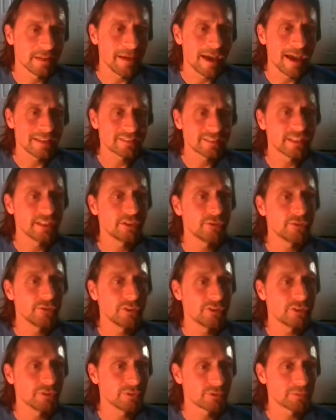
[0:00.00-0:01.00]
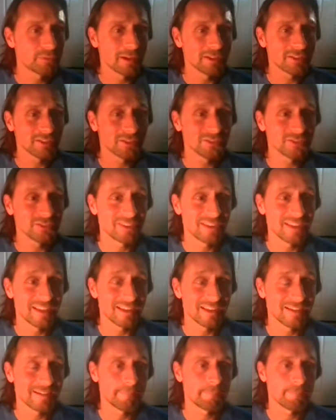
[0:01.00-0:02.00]
asking you to use muscles
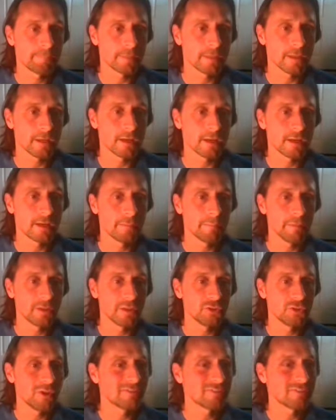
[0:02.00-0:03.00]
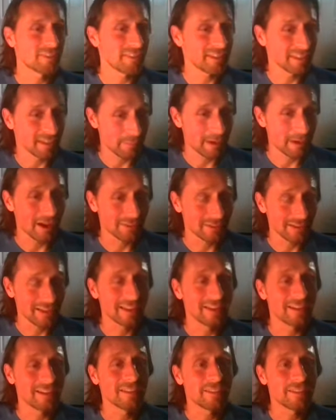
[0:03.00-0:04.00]
that you have to think about. And